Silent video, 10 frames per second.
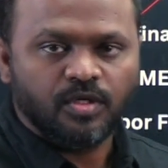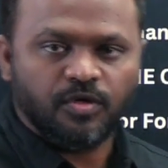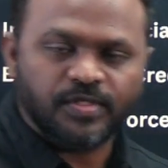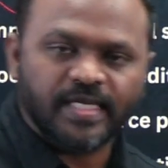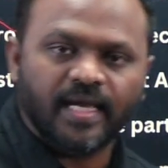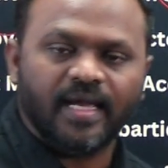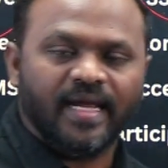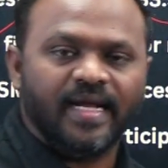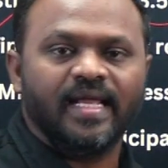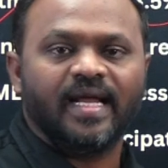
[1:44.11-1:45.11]
You see,
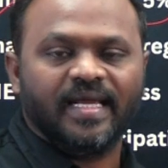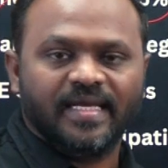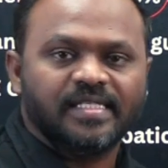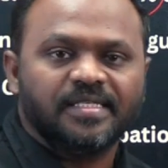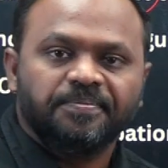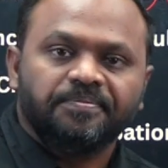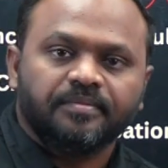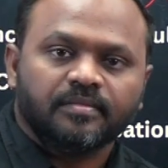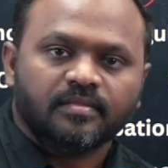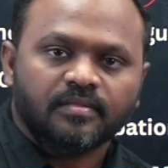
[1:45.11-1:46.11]
India is
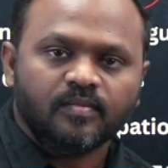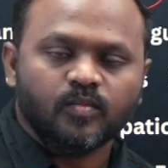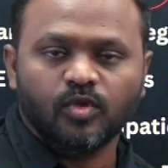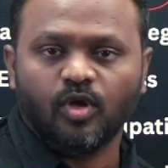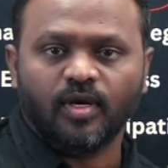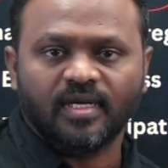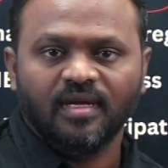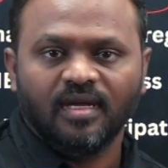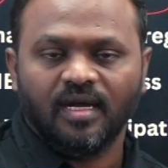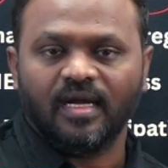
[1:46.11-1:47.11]
not
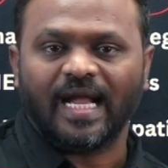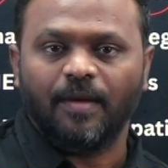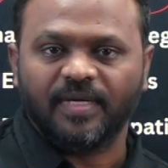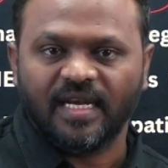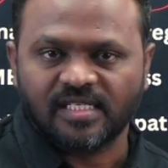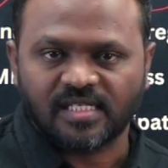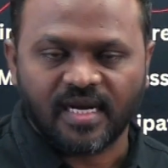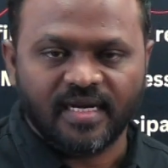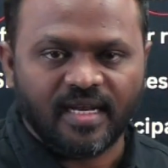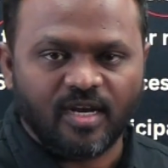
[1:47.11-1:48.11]
a capitalist
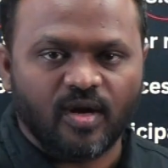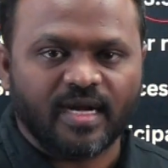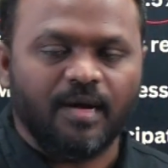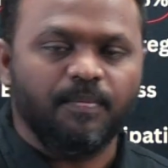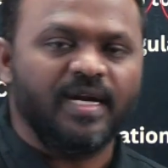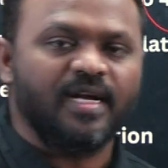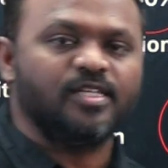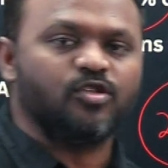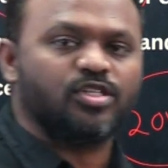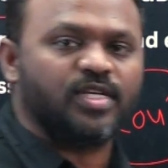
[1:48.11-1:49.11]
country, not completely
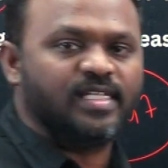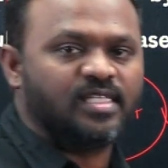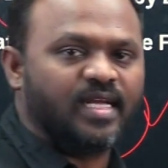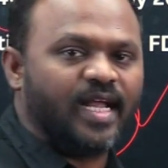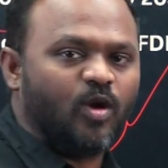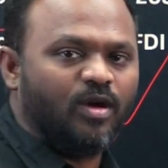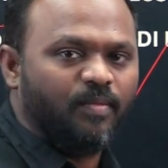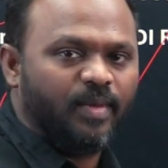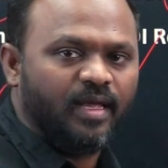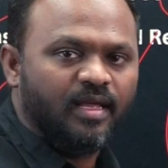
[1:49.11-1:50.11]
socialistic
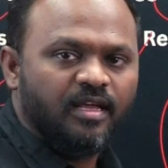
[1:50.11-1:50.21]
economy.